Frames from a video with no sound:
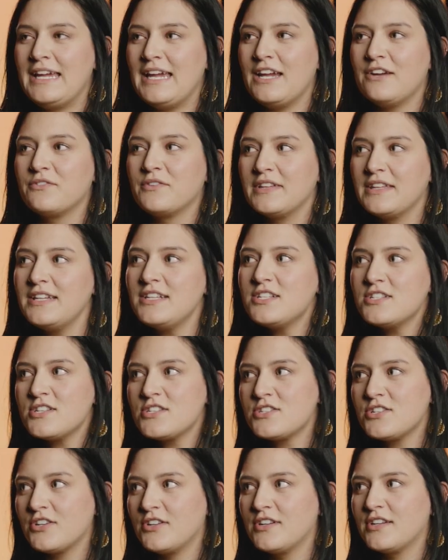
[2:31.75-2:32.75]
it really
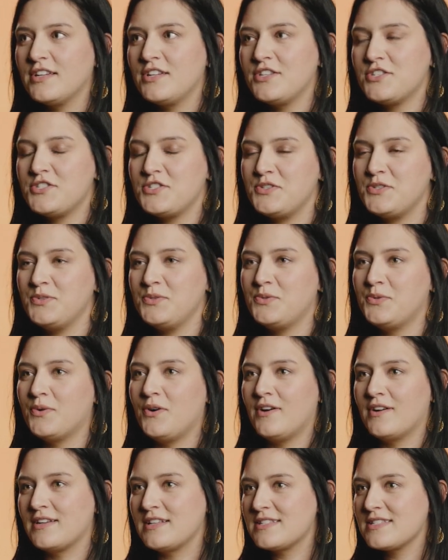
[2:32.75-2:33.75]
just turned into,
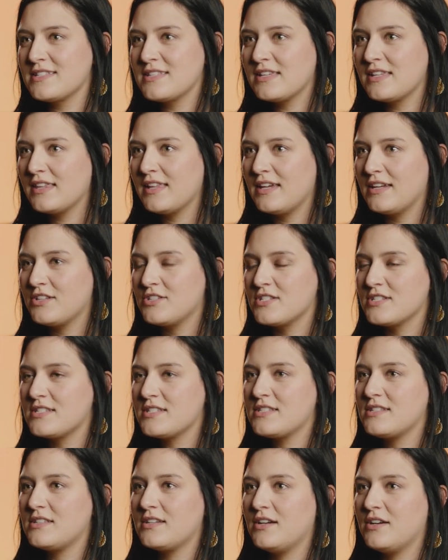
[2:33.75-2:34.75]
honestly, like
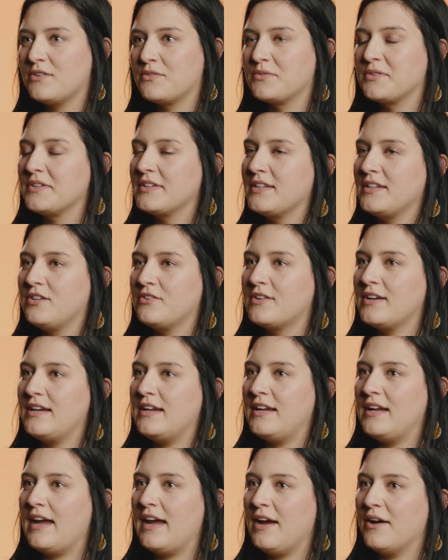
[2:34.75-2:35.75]
just a really
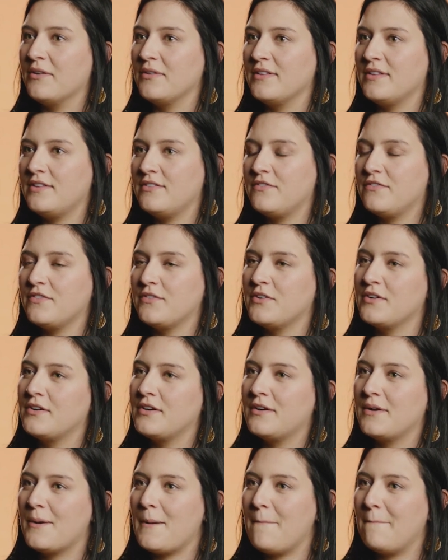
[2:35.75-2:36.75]
great outlet
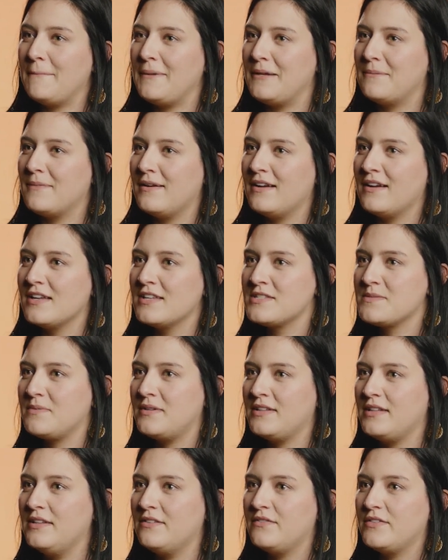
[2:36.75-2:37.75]
for me and my
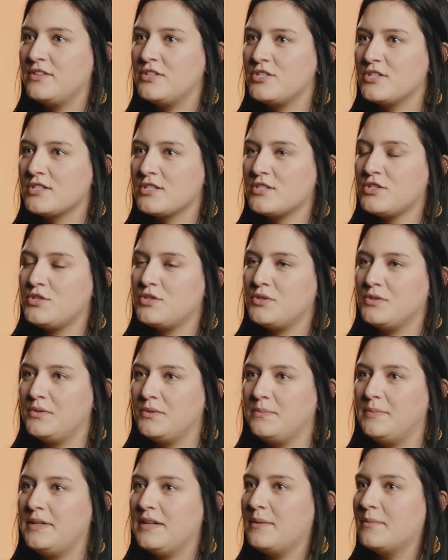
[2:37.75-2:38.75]
husband, even just to
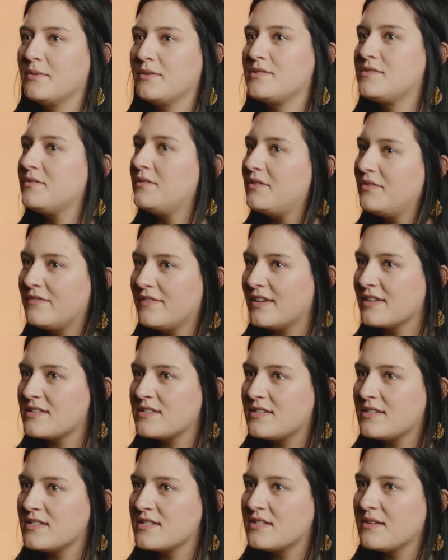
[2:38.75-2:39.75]
be able to
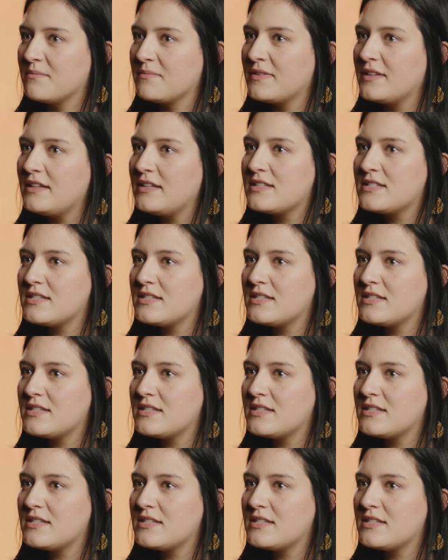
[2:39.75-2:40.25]
invest in something